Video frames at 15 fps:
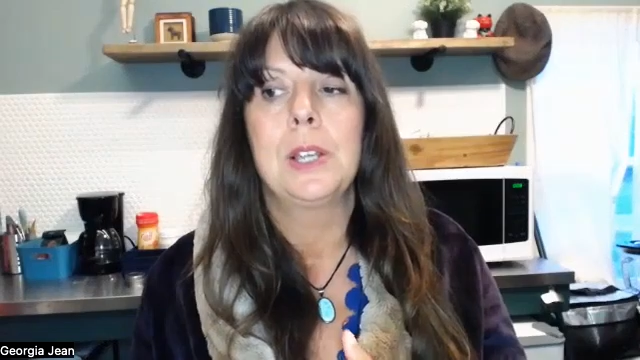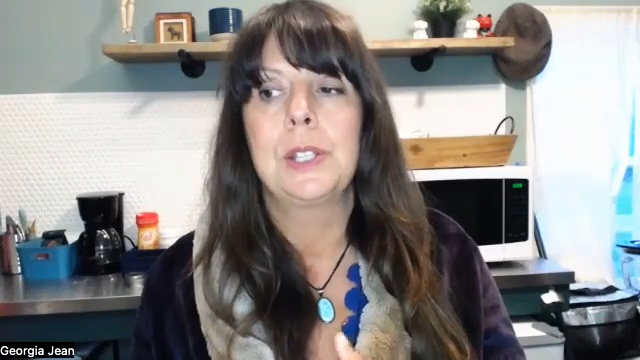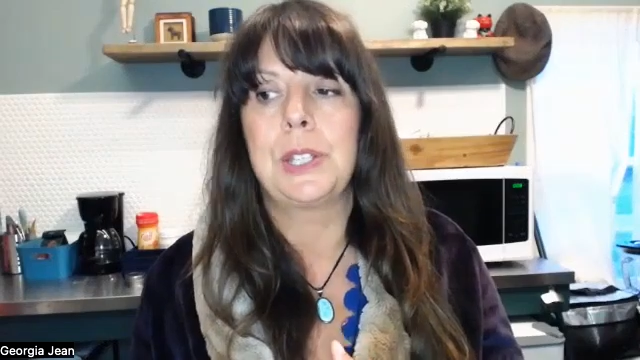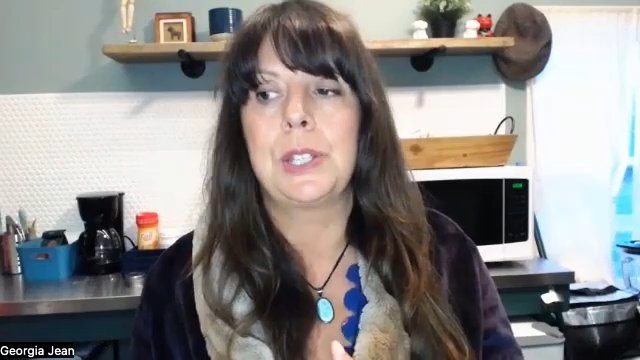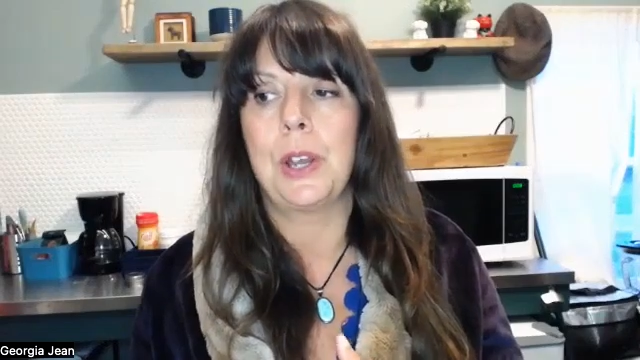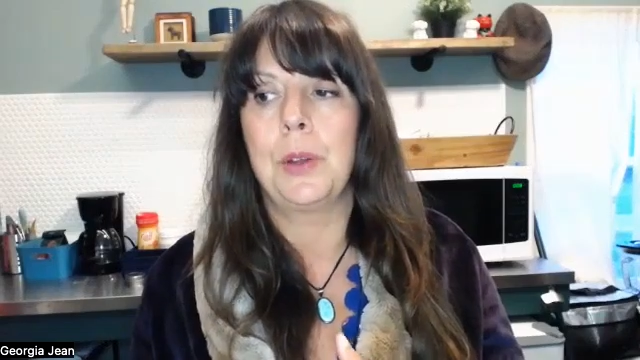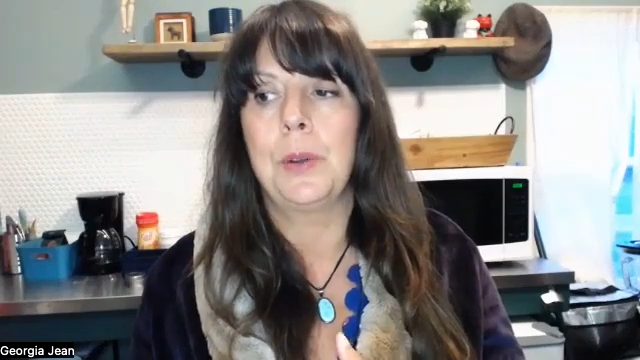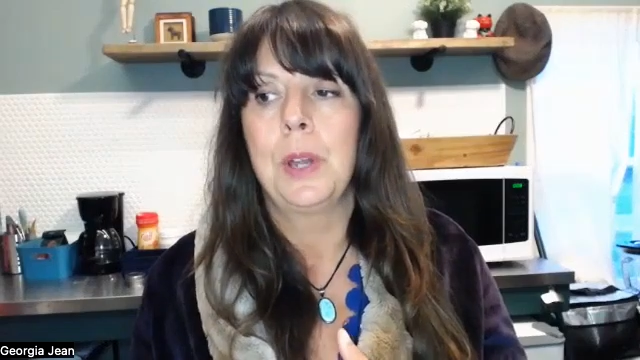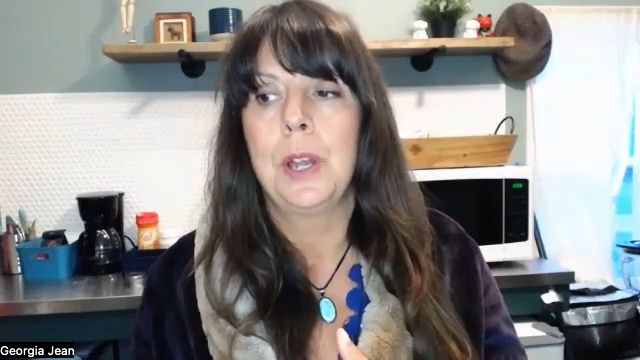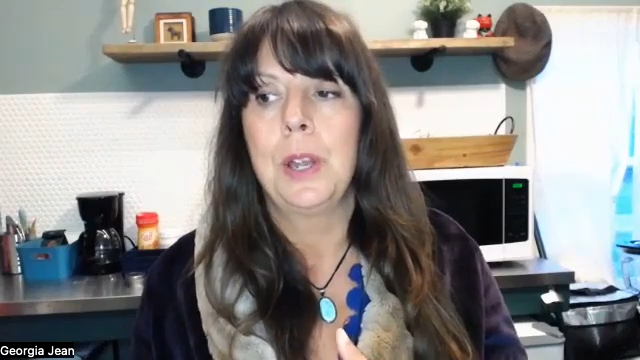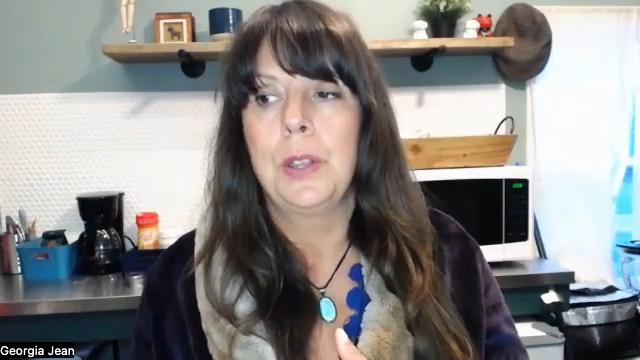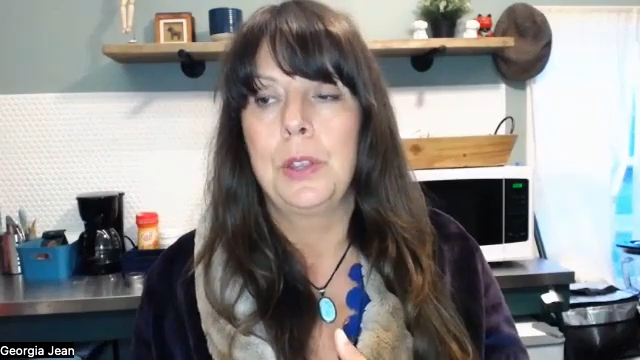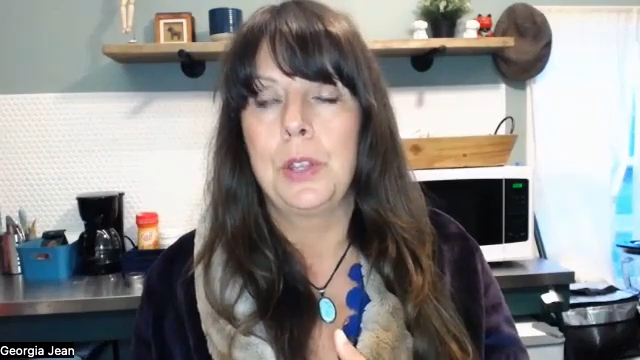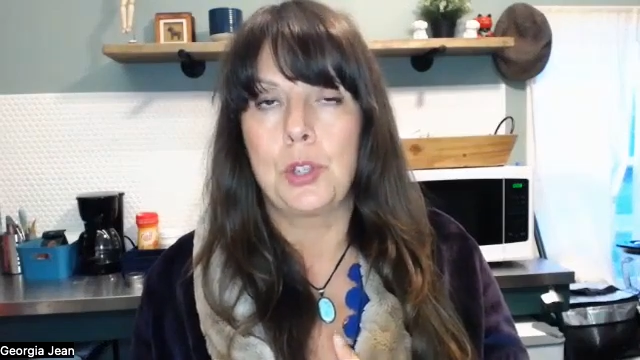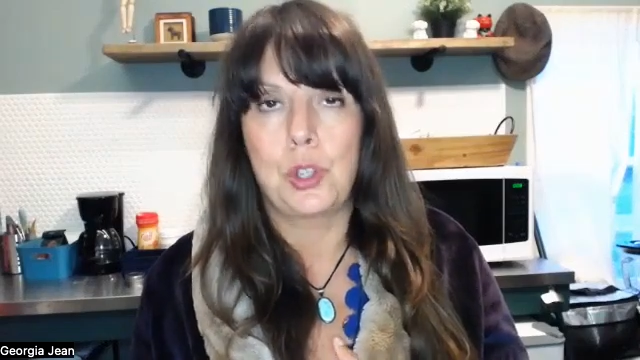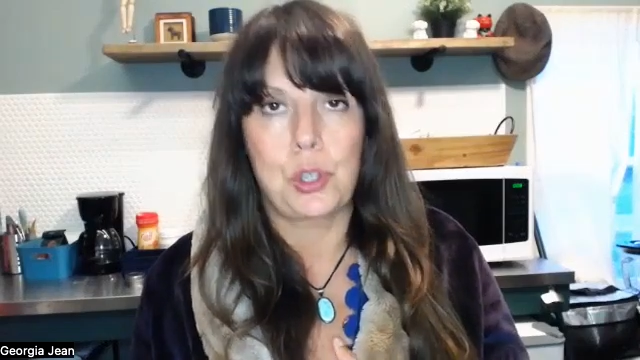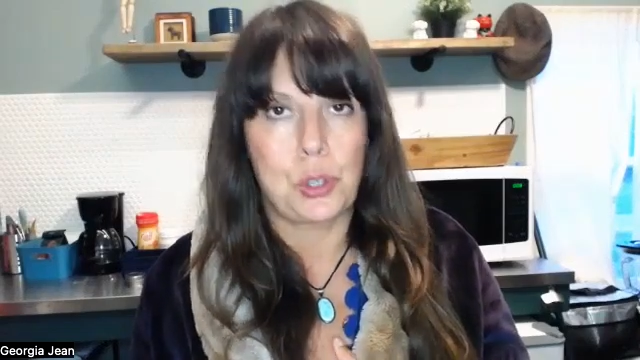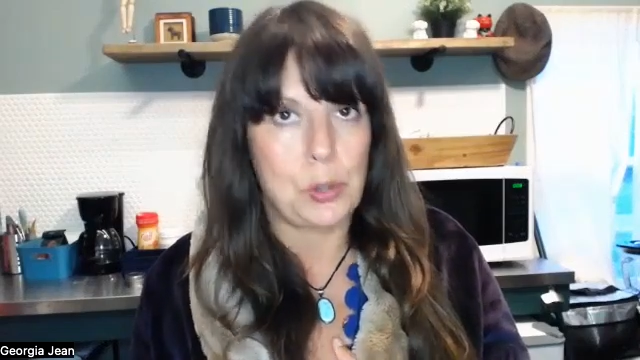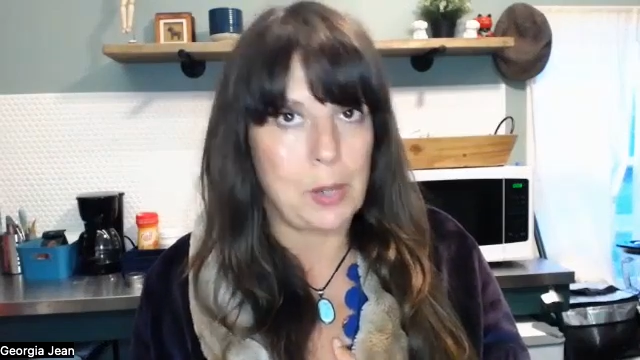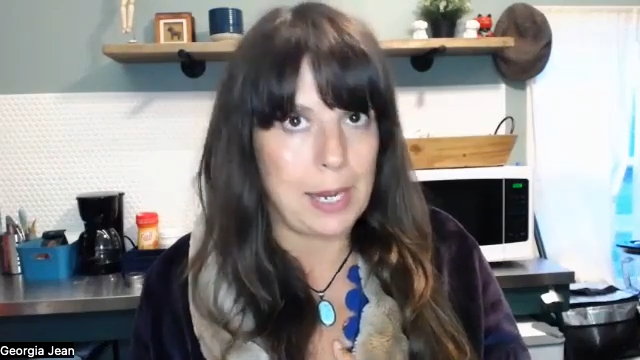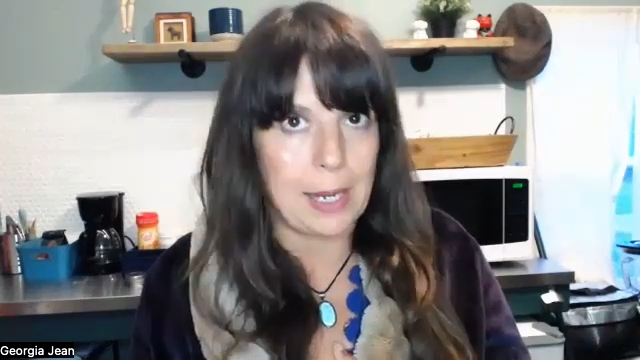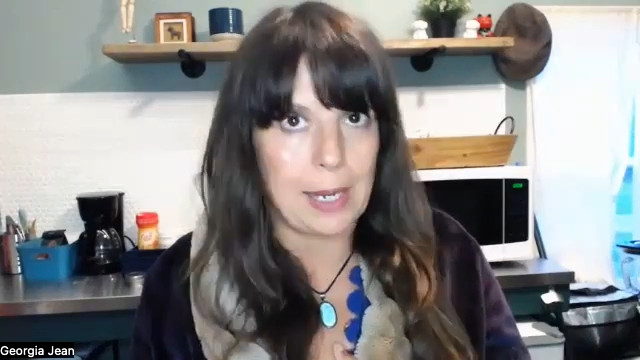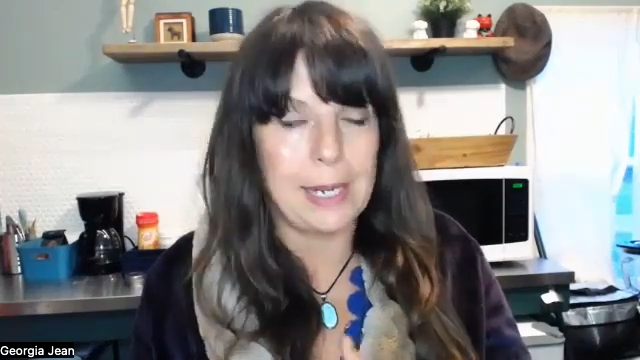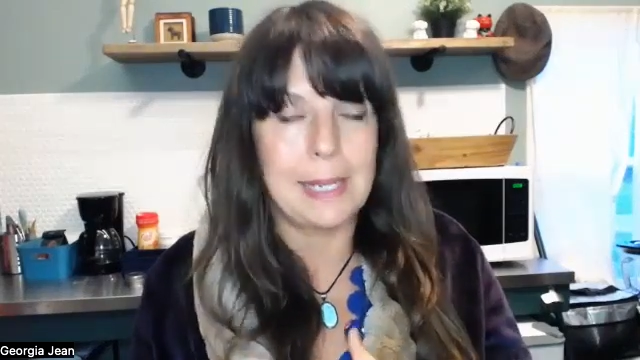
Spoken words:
So the trick